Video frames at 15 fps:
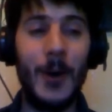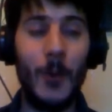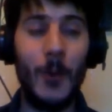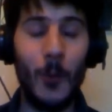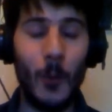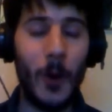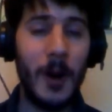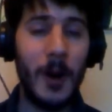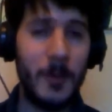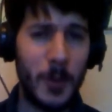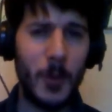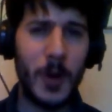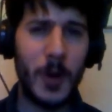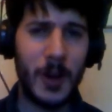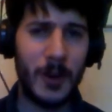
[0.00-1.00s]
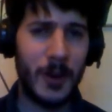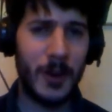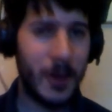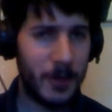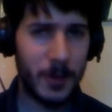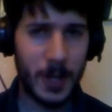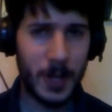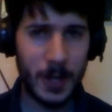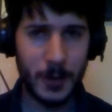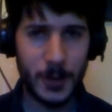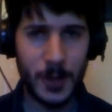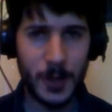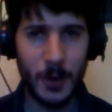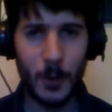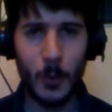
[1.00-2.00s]
why I've been working on other videos
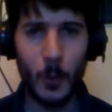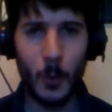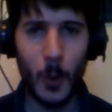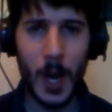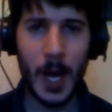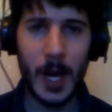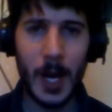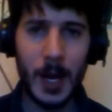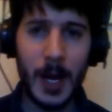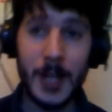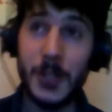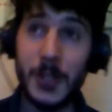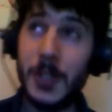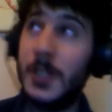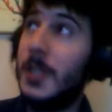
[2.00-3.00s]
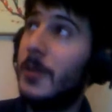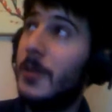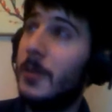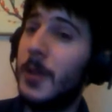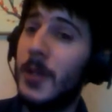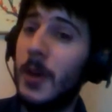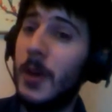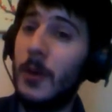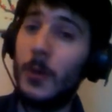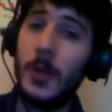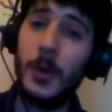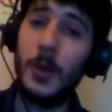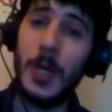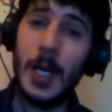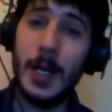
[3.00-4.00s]
though, when, as you can see from the title, we're
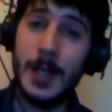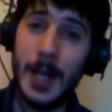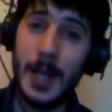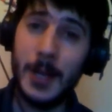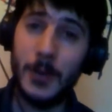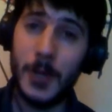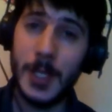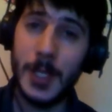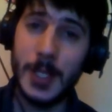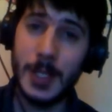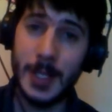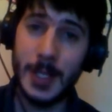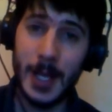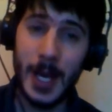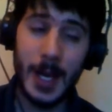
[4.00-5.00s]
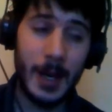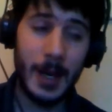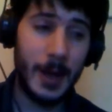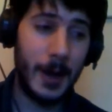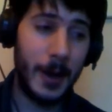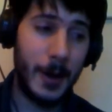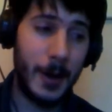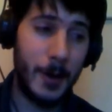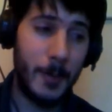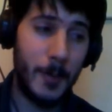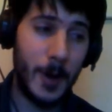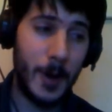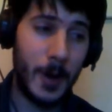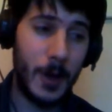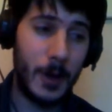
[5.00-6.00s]
doing Tetris today.
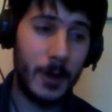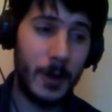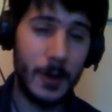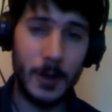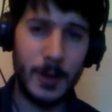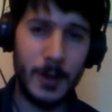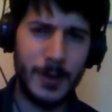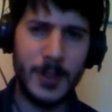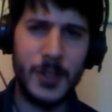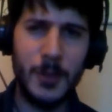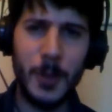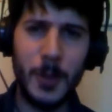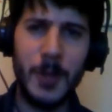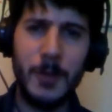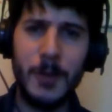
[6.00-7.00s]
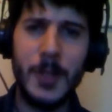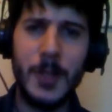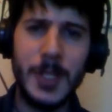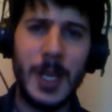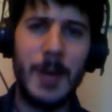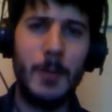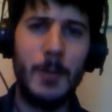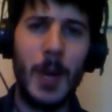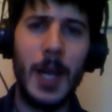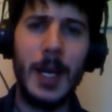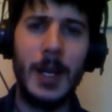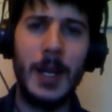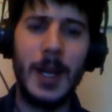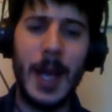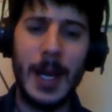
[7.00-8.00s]
It should be the first game
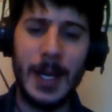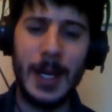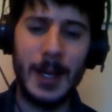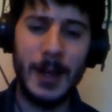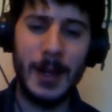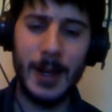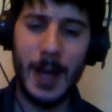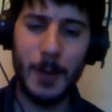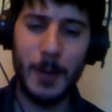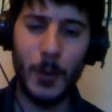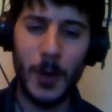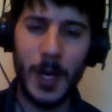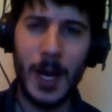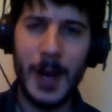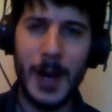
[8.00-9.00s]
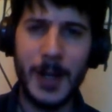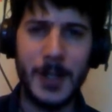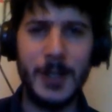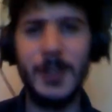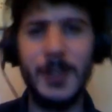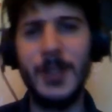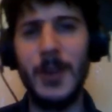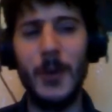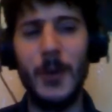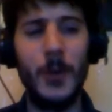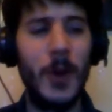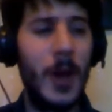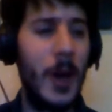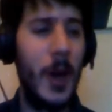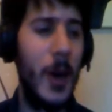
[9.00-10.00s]
played in any Game Boy collection. So
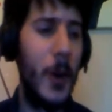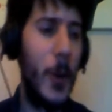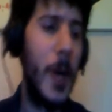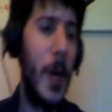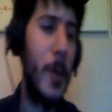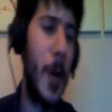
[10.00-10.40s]
we're going to play